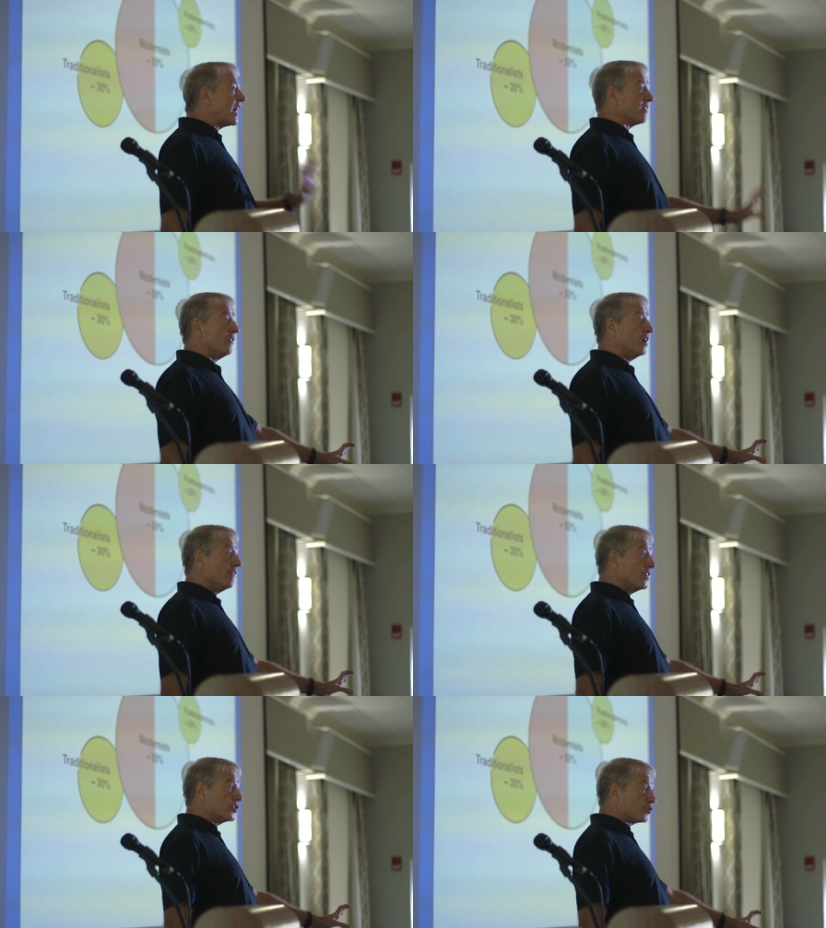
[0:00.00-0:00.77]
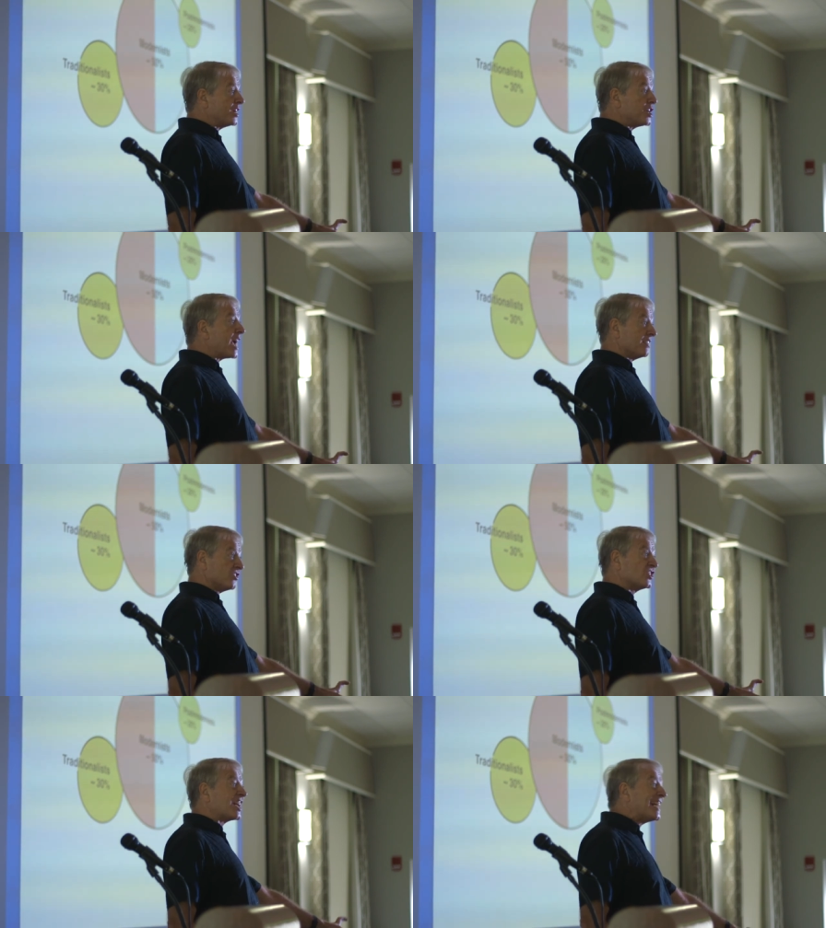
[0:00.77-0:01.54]
out of, of the straitjacket of
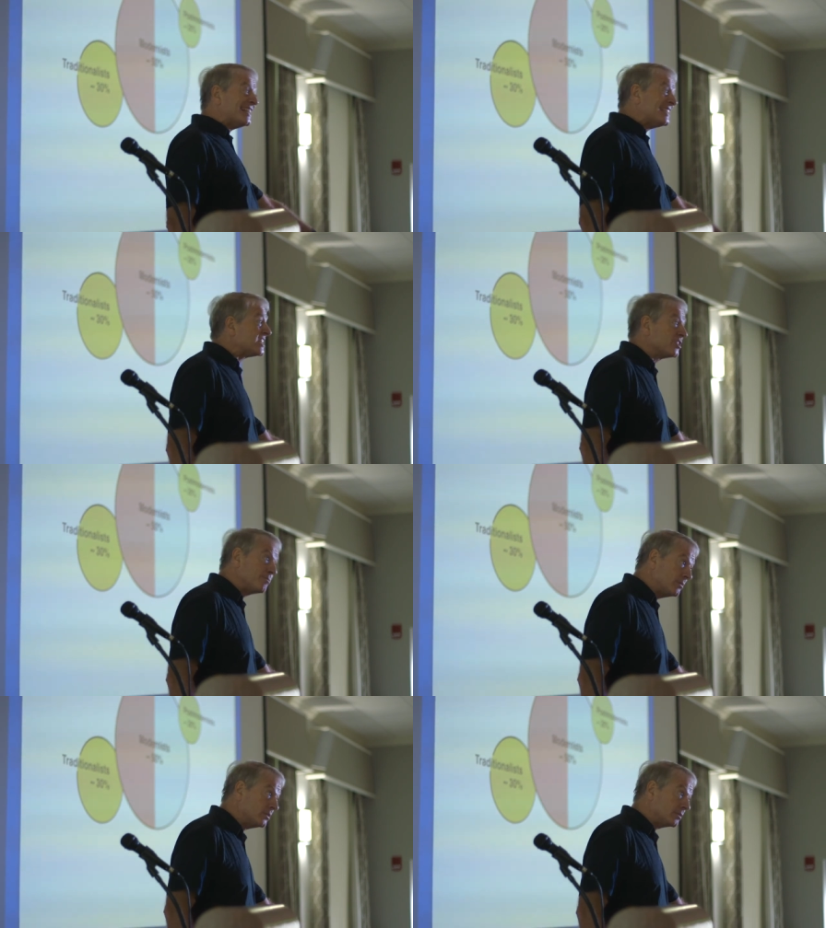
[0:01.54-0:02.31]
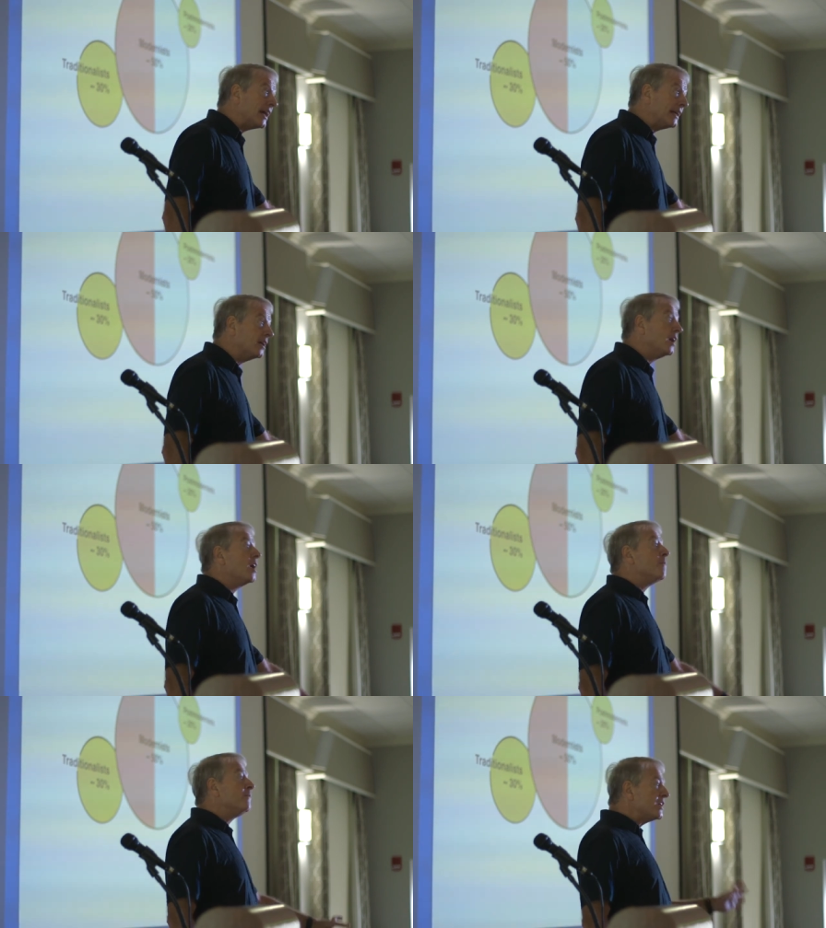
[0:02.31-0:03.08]
scientism, right?
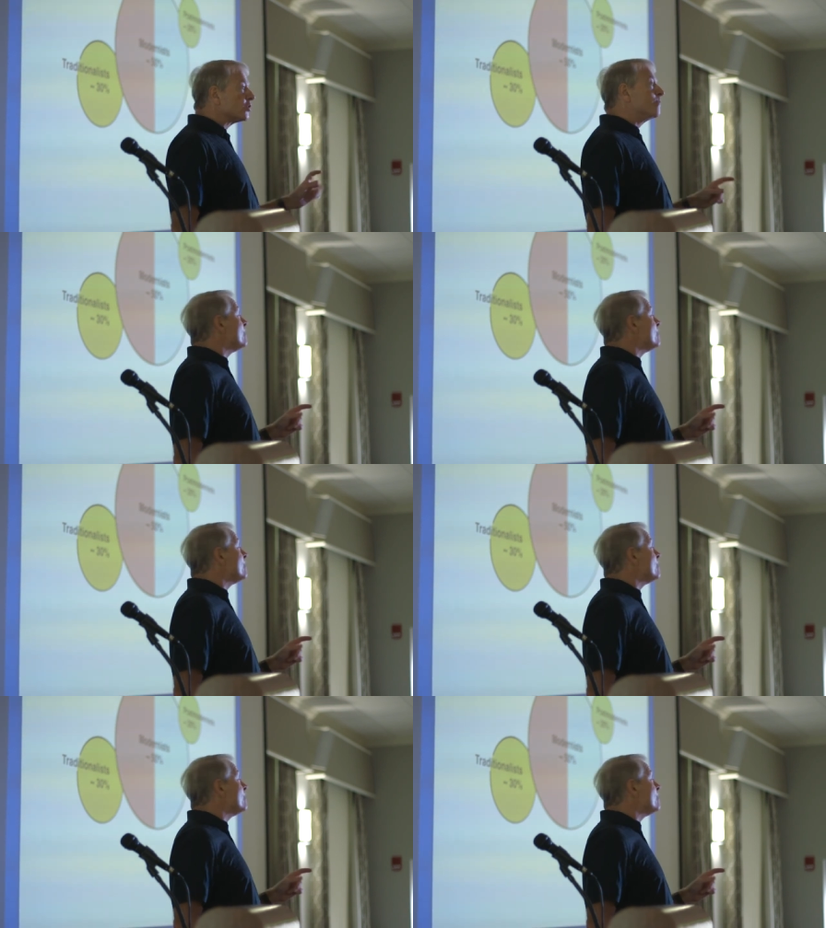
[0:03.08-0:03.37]
These are